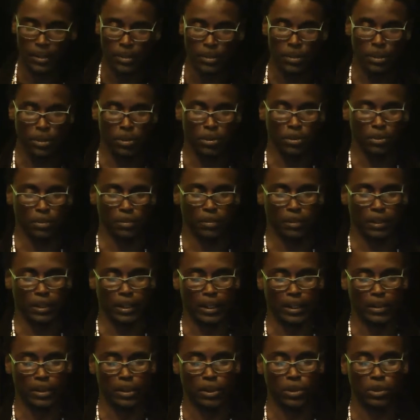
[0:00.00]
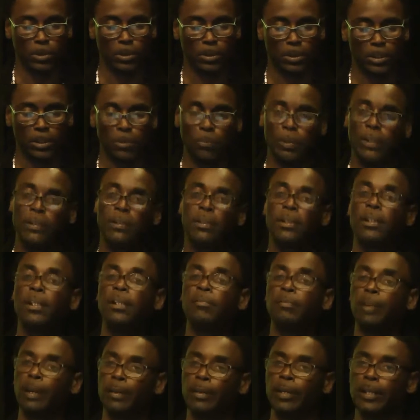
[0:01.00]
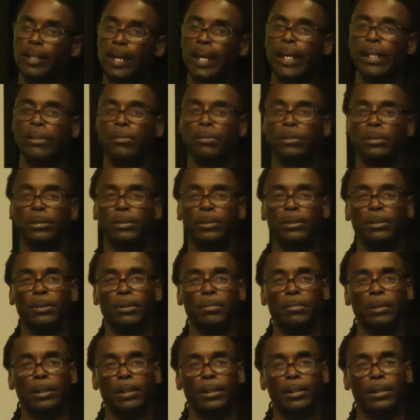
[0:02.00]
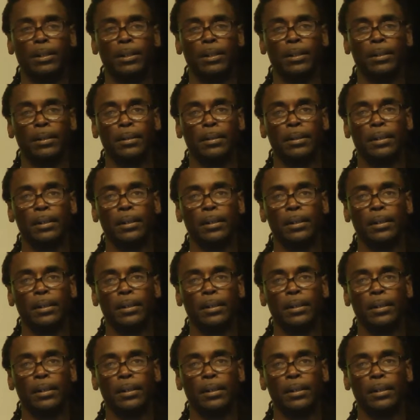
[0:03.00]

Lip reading: So in those situations can get very dangerous. You know what I mean?